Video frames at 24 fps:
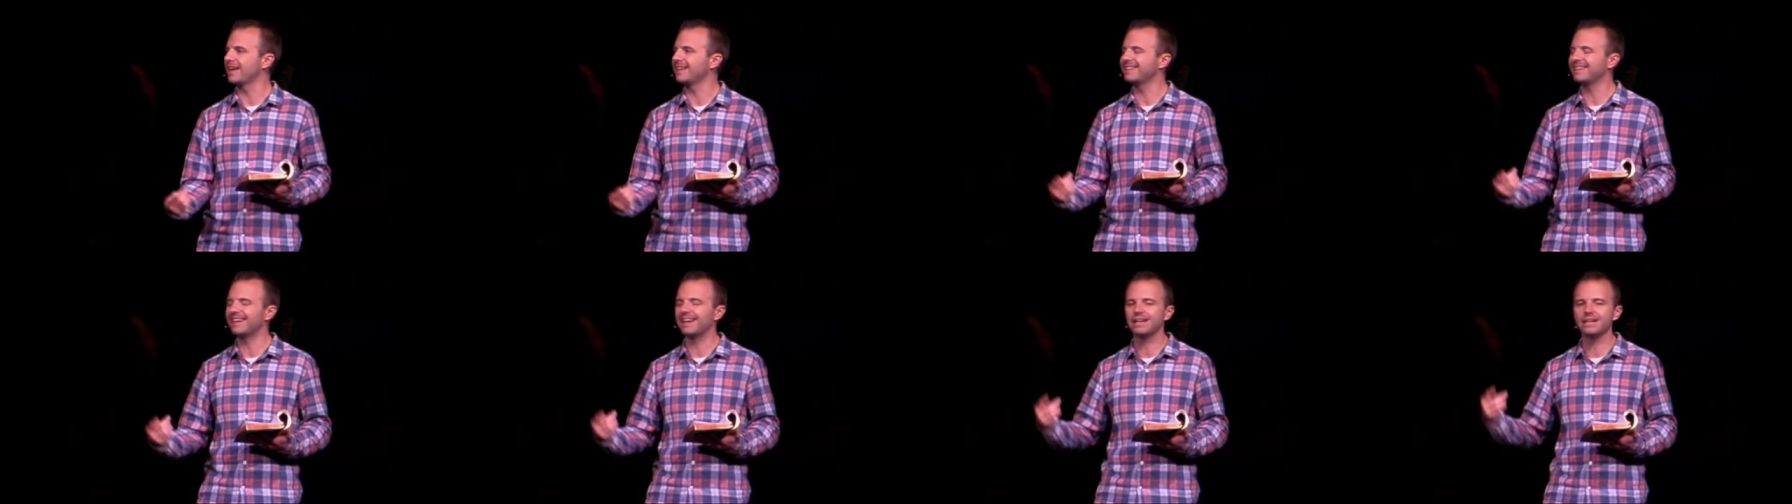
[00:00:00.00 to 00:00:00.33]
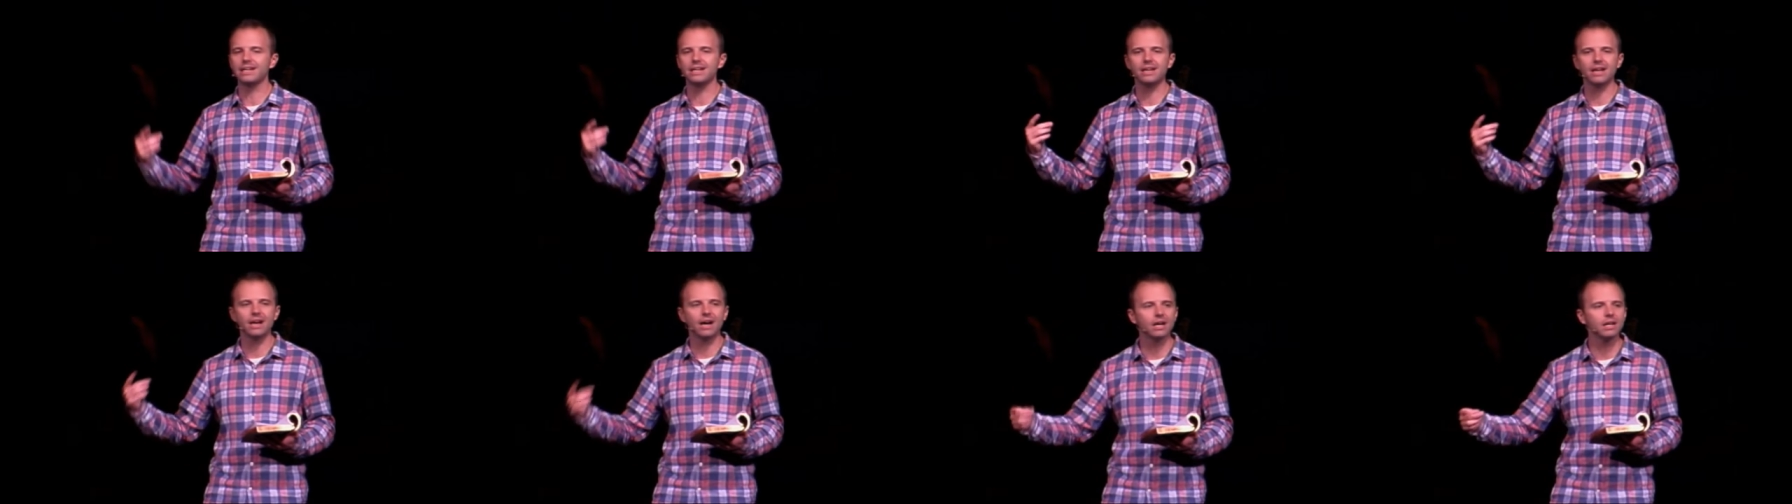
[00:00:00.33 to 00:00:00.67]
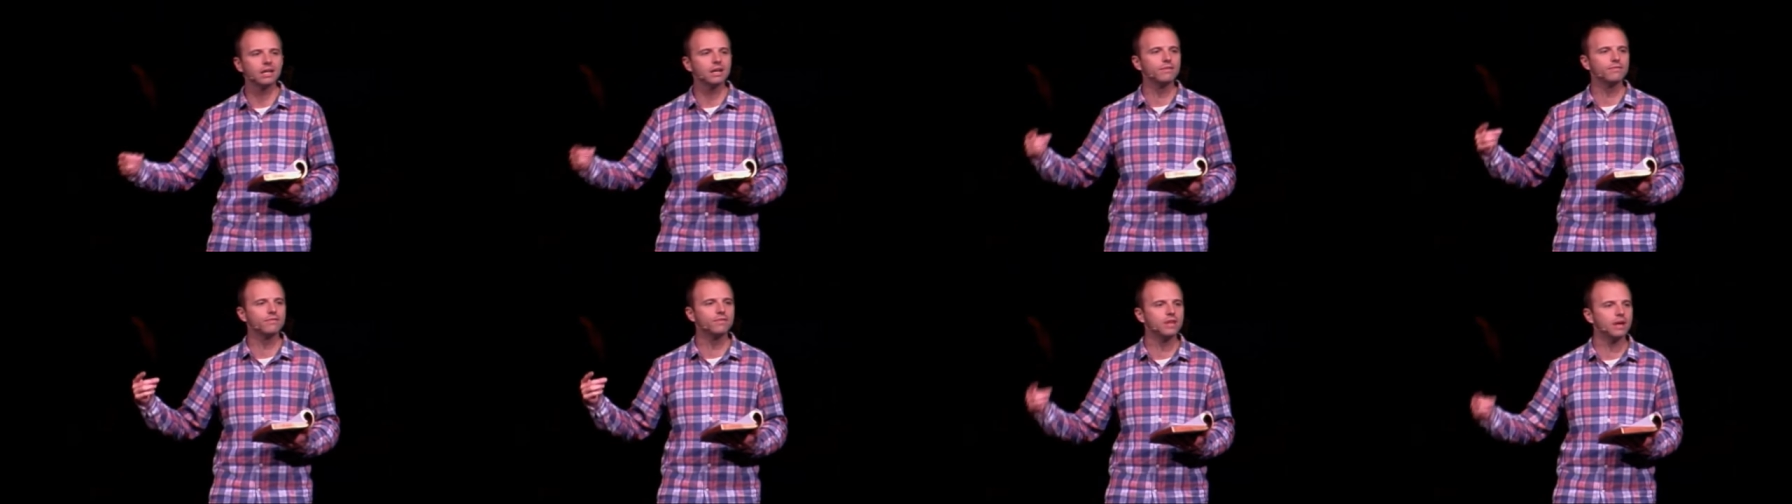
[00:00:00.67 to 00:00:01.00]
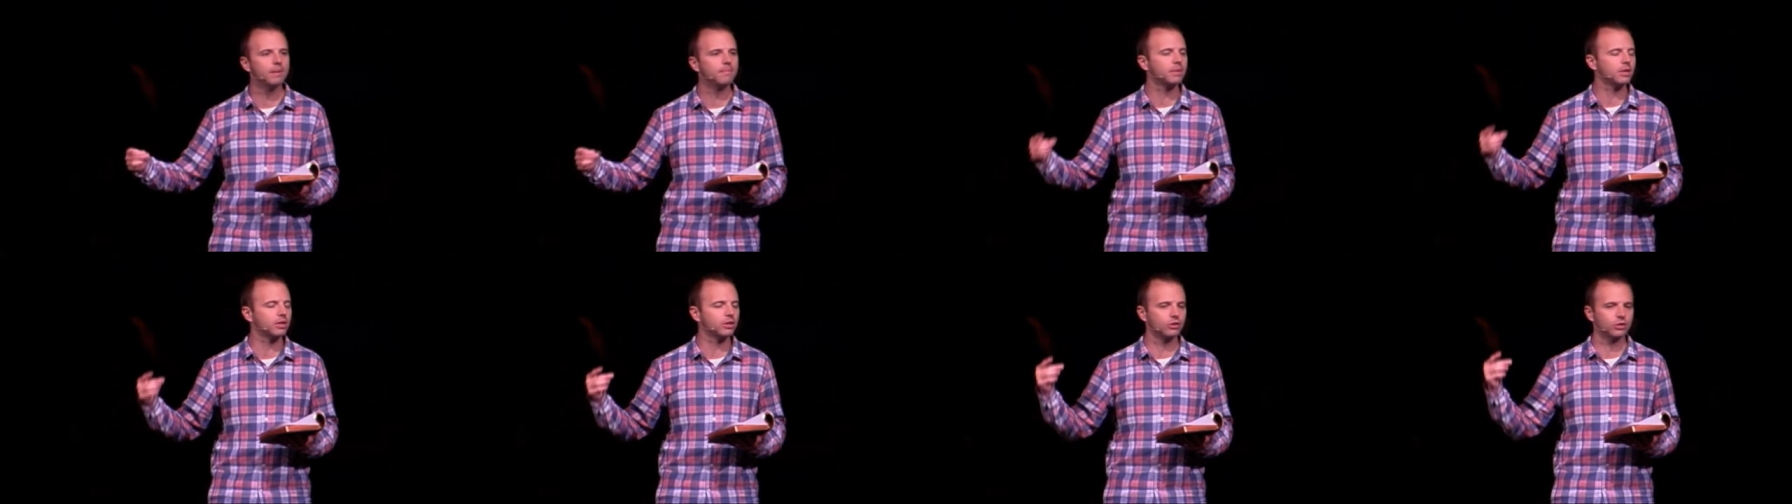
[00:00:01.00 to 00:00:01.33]
and yet none of
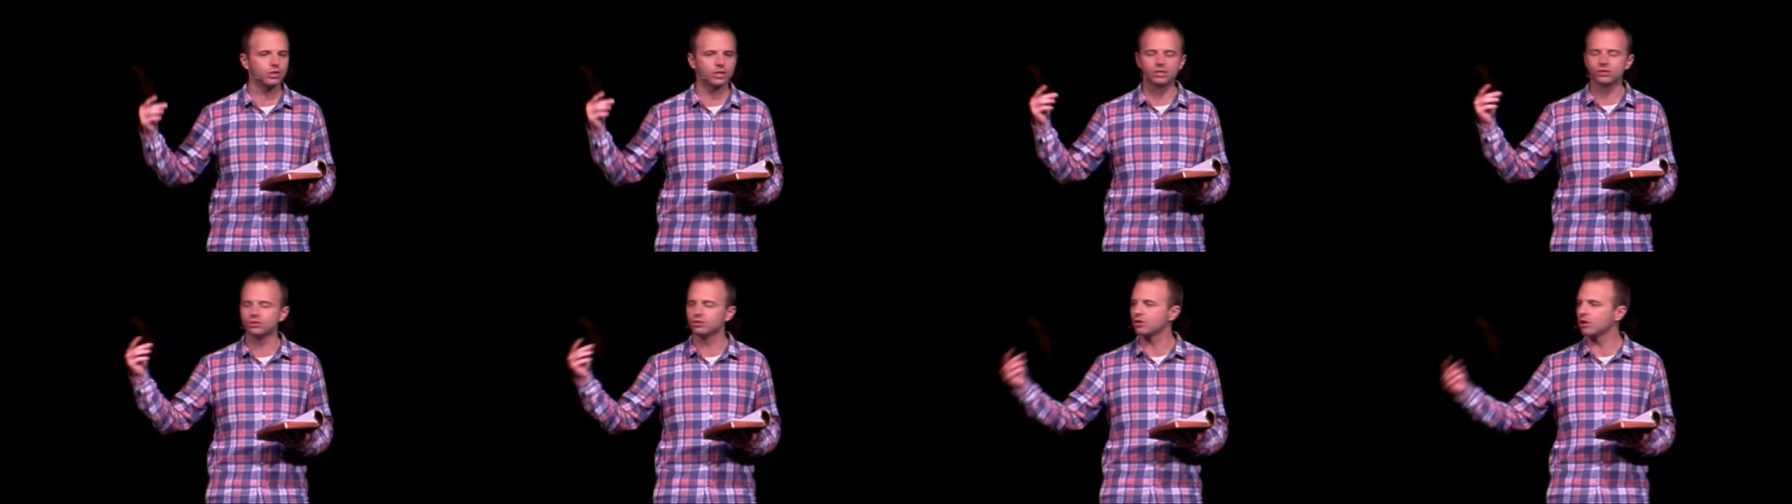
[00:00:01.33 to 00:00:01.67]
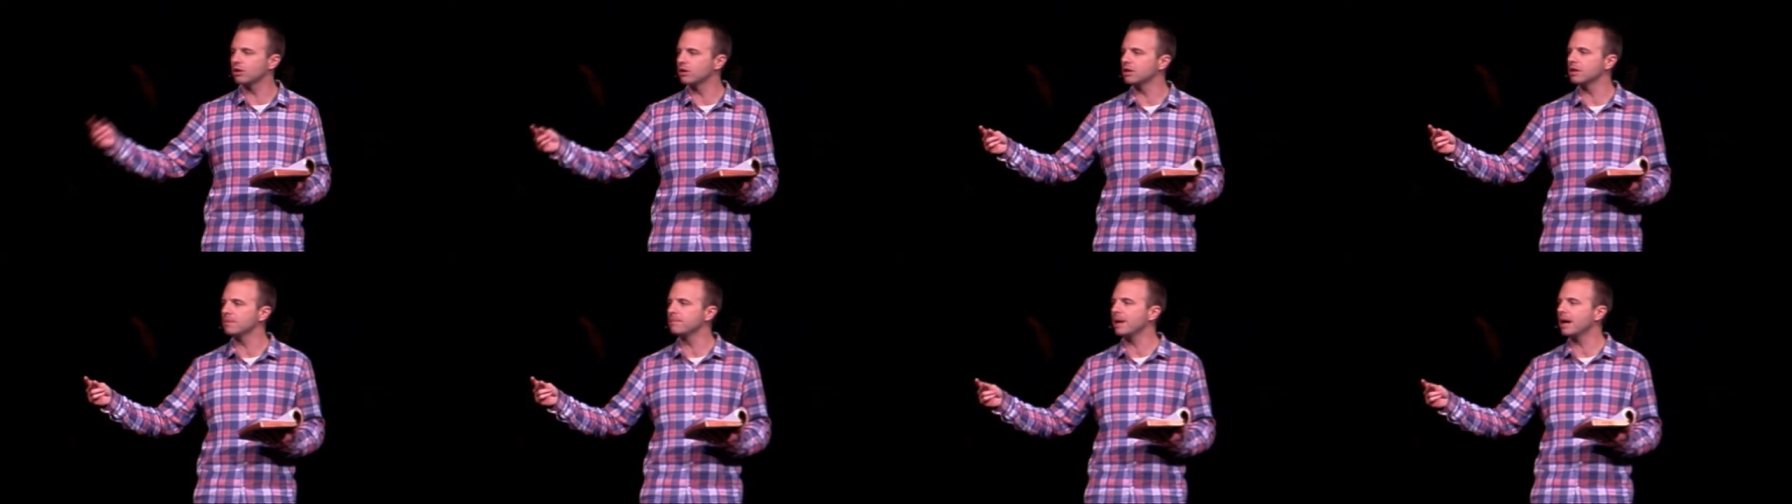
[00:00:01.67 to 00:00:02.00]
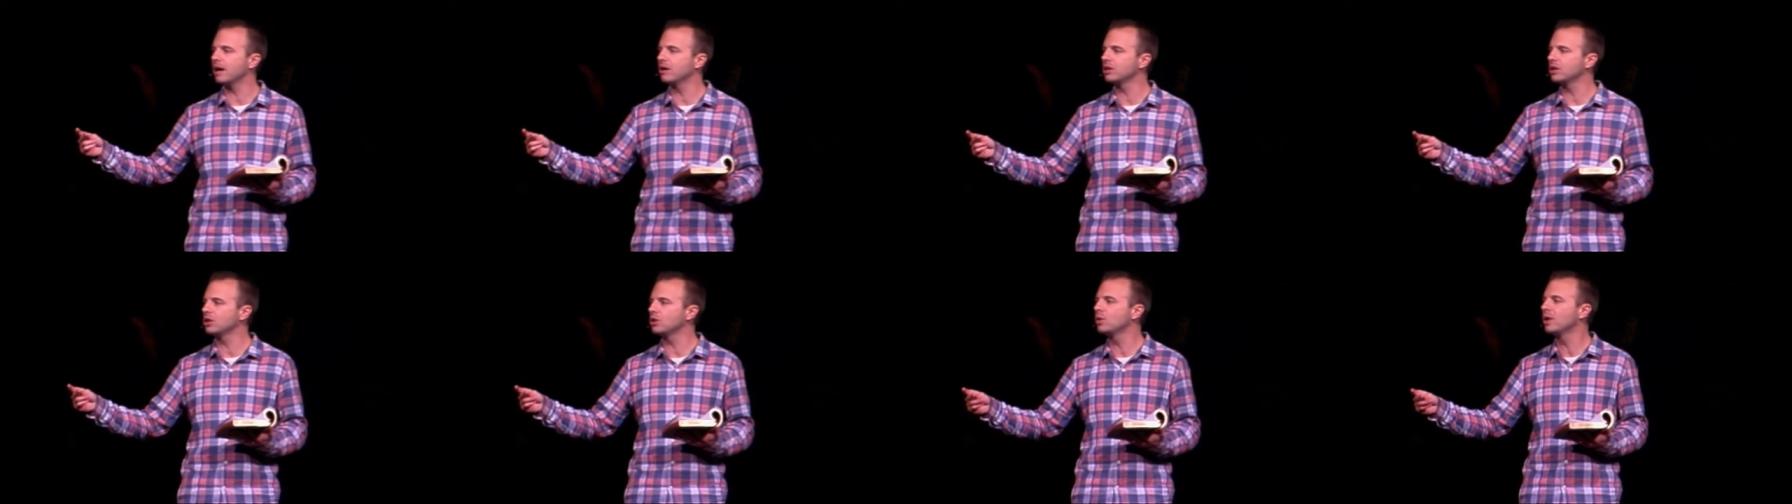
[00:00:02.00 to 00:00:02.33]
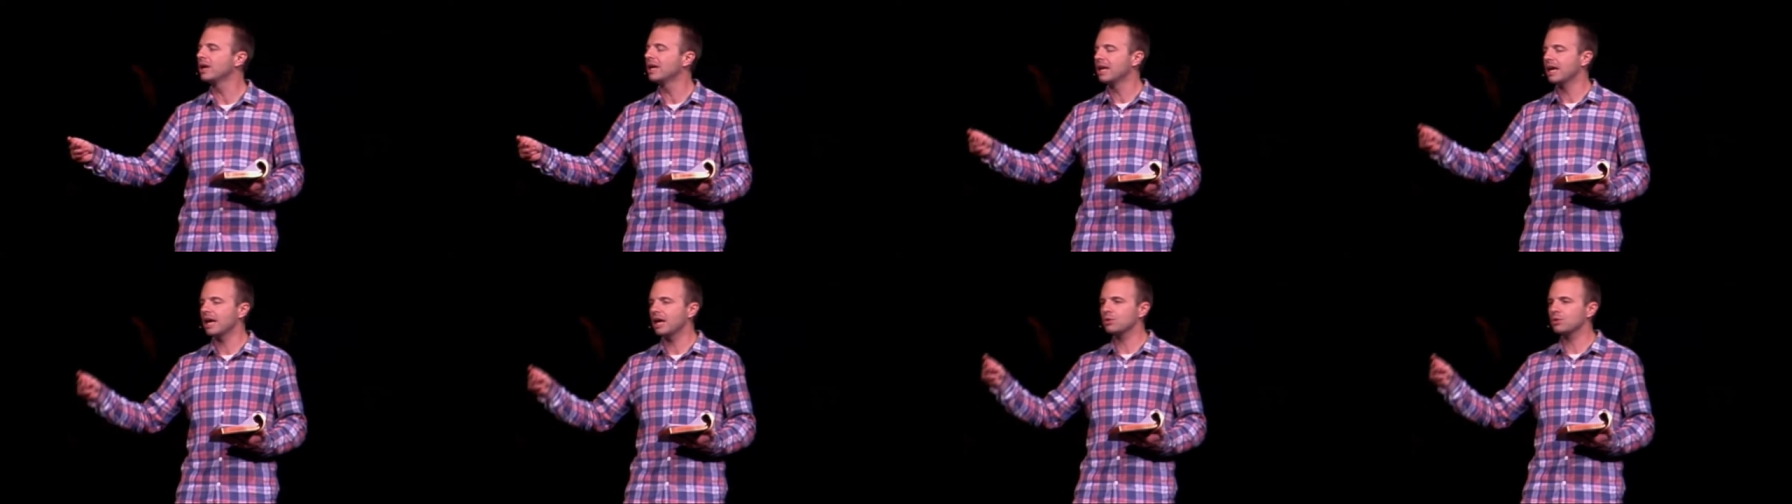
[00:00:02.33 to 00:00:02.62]
them are concerned about you.